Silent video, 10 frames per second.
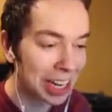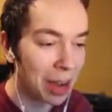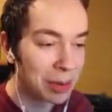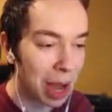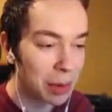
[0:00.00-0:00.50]

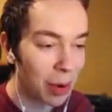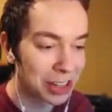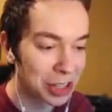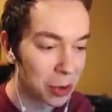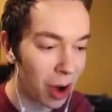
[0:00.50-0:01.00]
I've, I've been
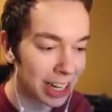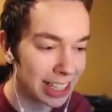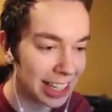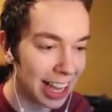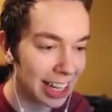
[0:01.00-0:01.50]
watching The
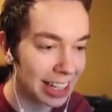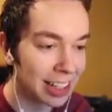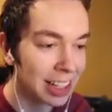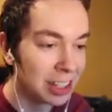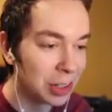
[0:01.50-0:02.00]
Walking Dead, and
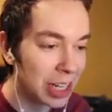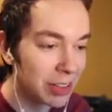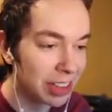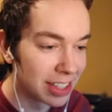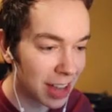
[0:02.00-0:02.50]
dude,
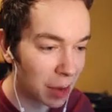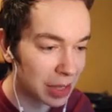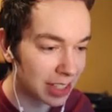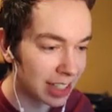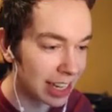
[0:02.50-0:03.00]
even the Have zombies really?